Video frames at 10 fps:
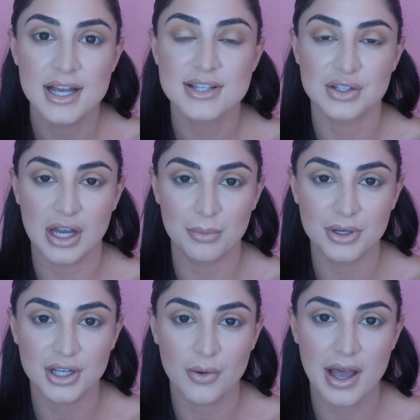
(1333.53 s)
So now I'm going to
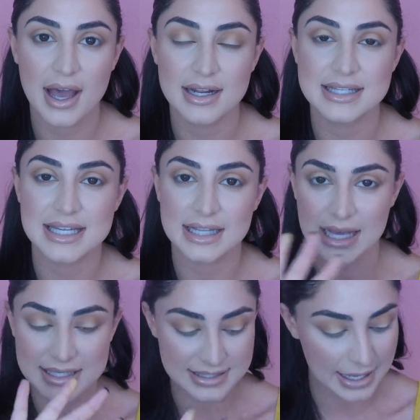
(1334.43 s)
go ahead and take
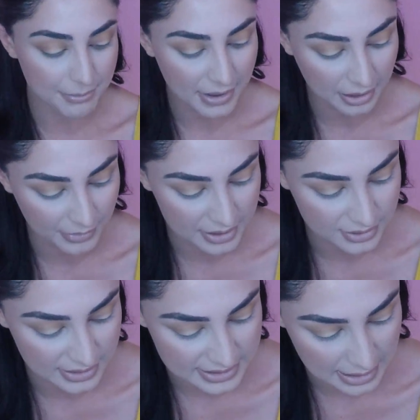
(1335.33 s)
that same pigment and do the
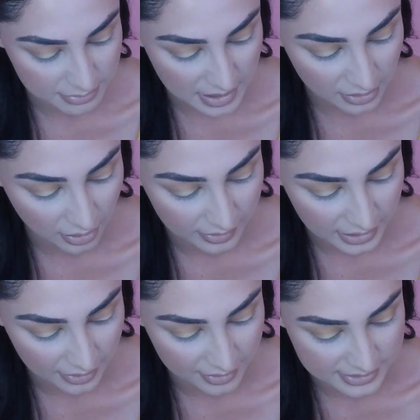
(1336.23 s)
same thing on the
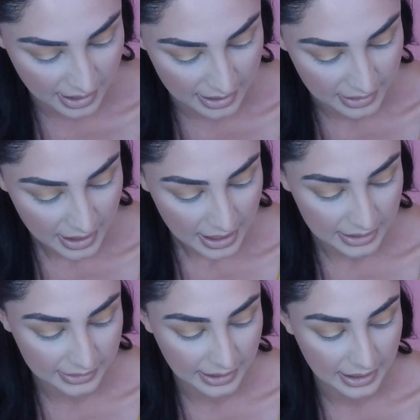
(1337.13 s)
other side. And
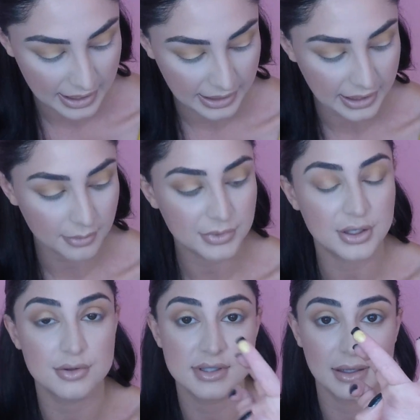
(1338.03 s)
again, I am
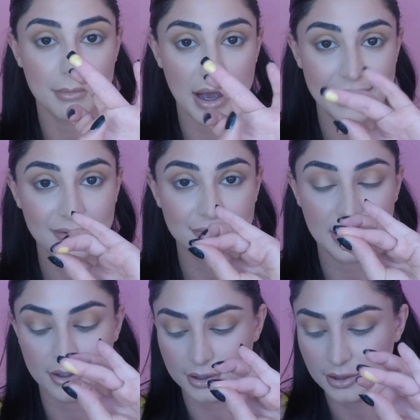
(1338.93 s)
using my
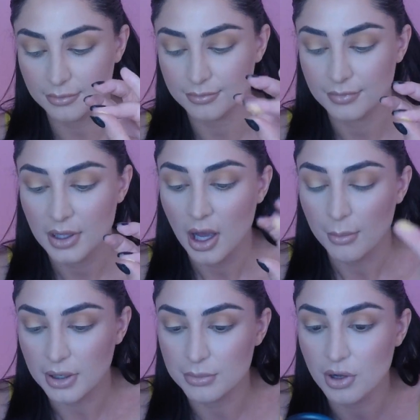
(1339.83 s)
finger, but
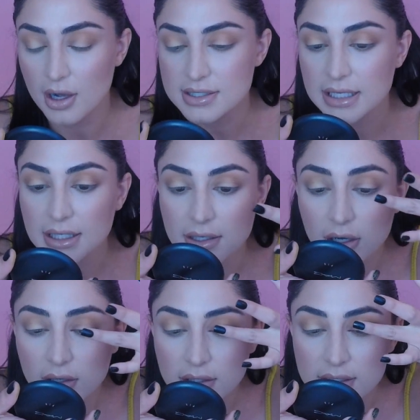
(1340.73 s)
I'm not taking it on
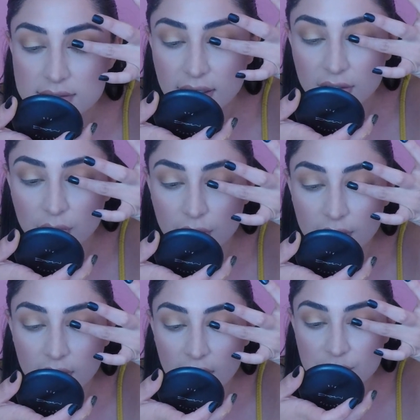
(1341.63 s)
the inside
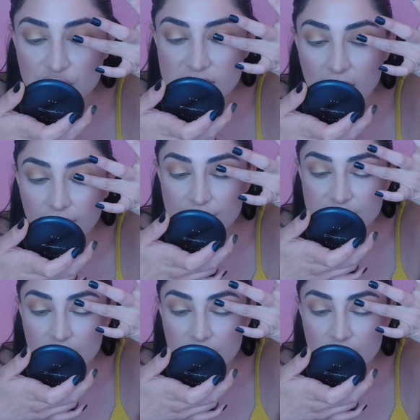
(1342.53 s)
corner. I'm just ever so